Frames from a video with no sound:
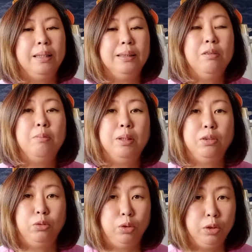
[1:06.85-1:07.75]
some of my
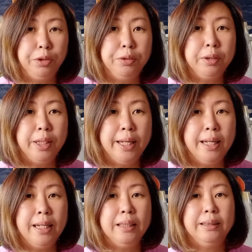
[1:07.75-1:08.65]
tutorial
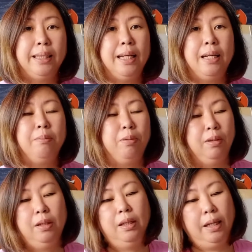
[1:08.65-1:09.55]
there, step,
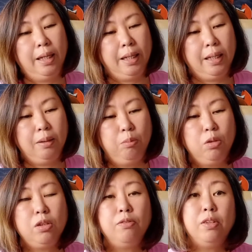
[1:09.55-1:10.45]
and
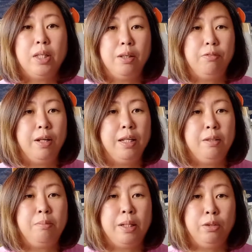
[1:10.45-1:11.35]
most of it you can find
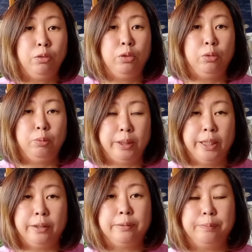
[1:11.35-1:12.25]
in my YouTube
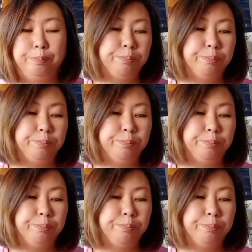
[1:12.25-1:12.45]
channel.